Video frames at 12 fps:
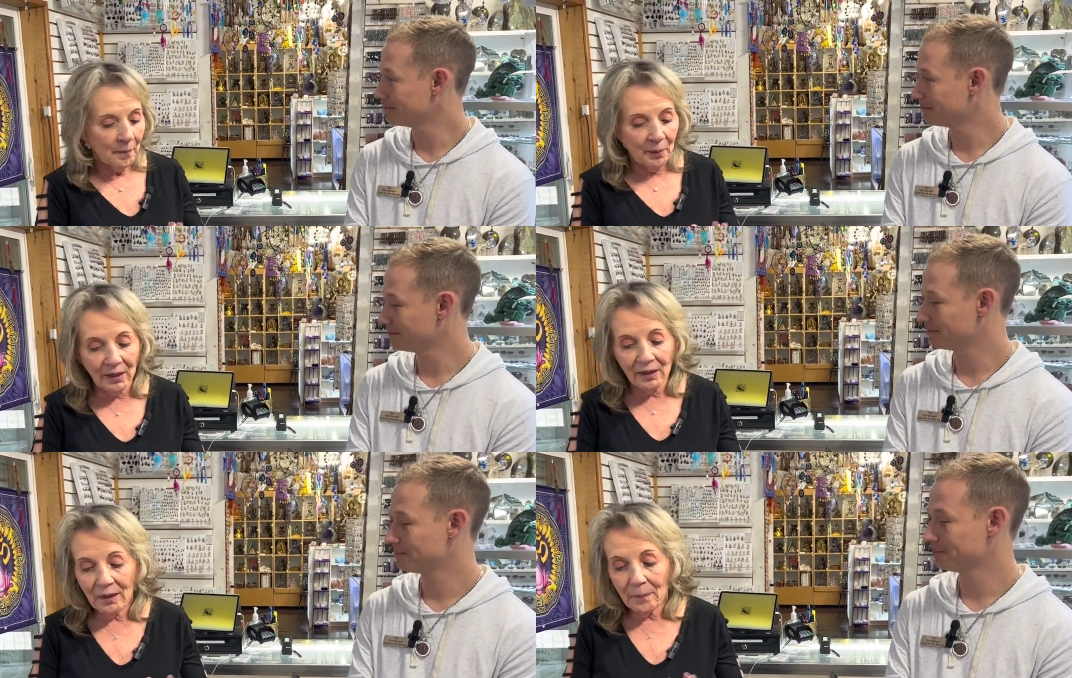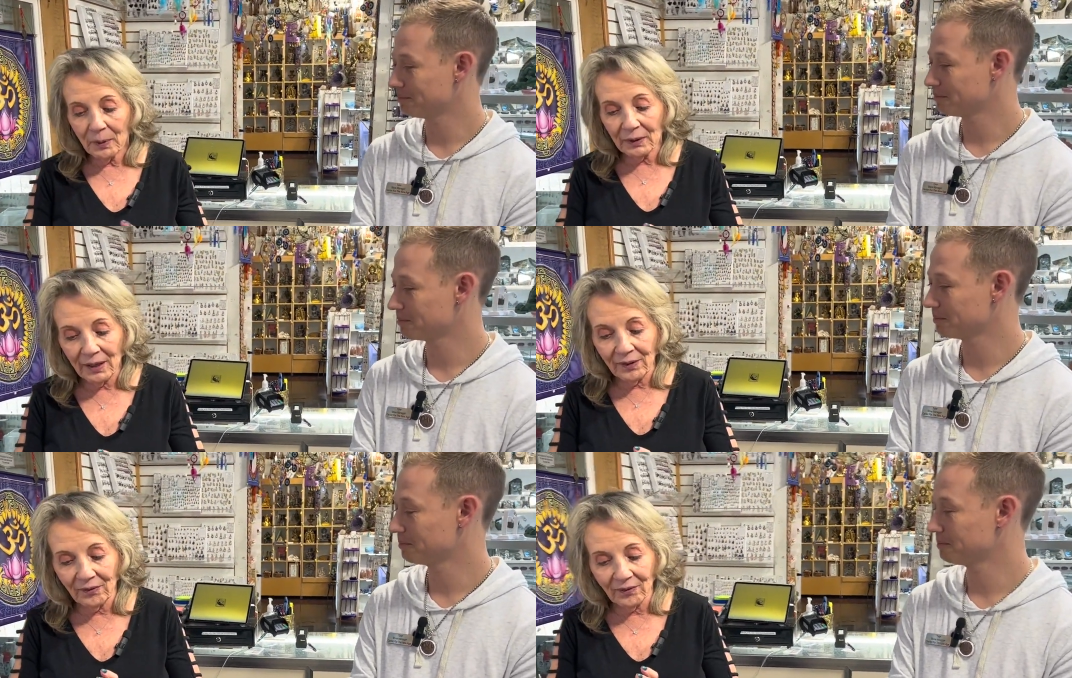Speaker 1: but
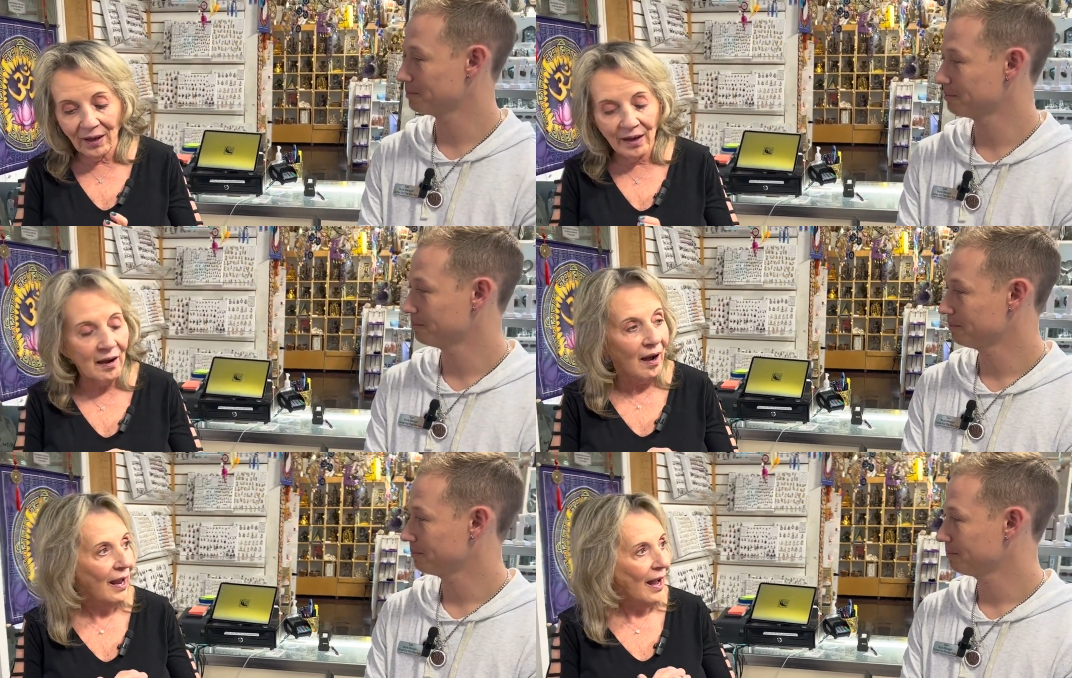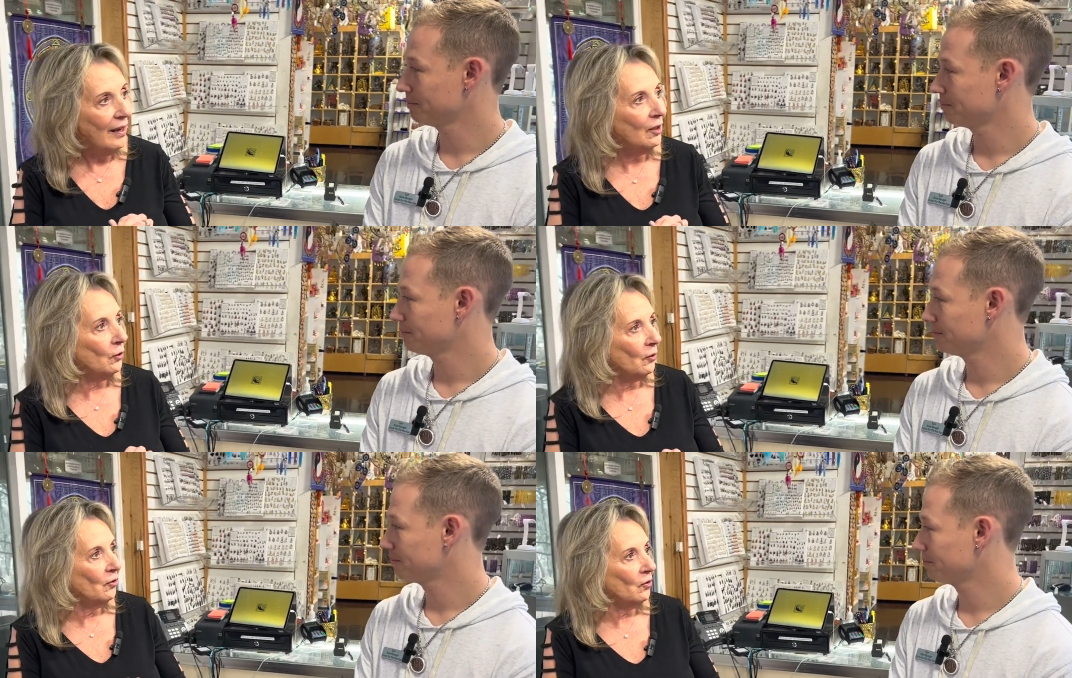but let's say I had a
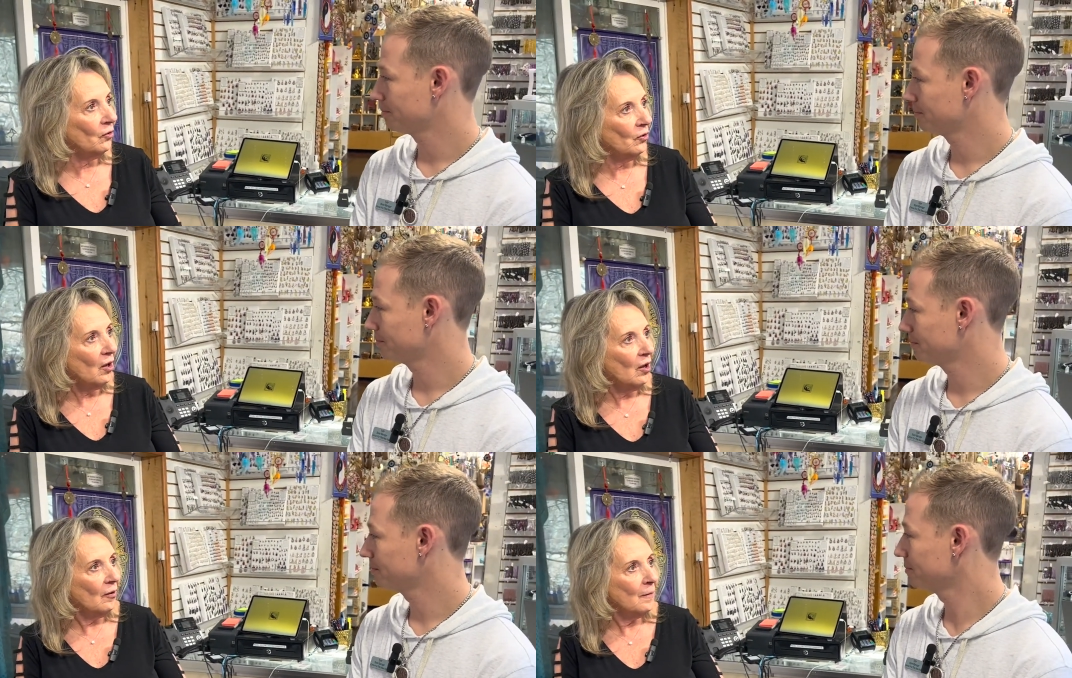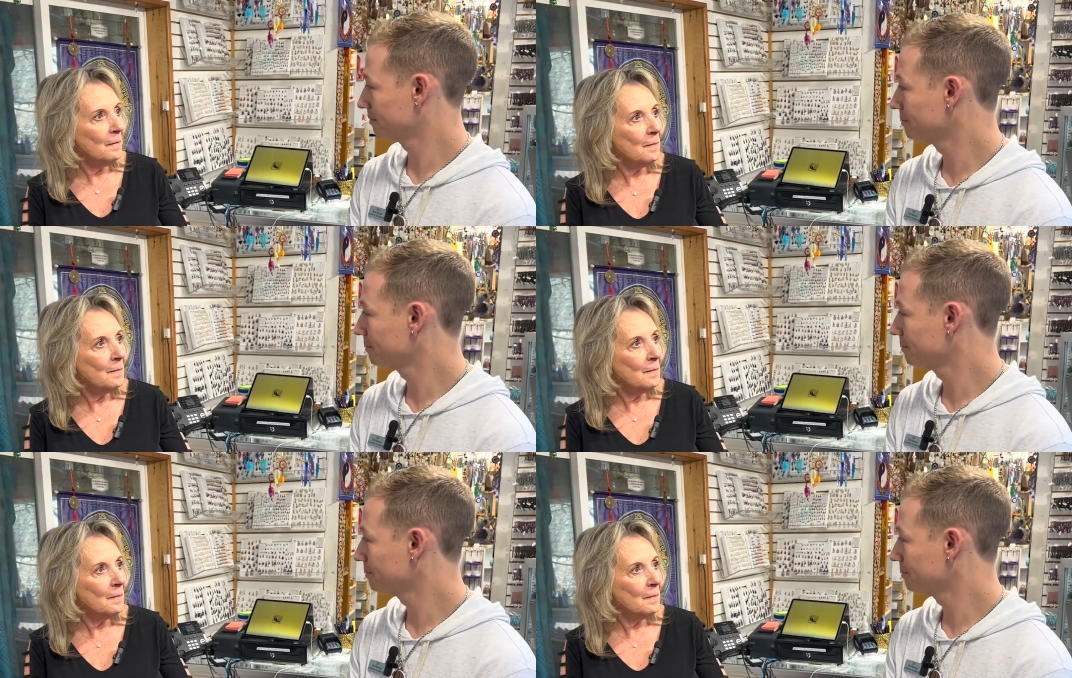crystal skull.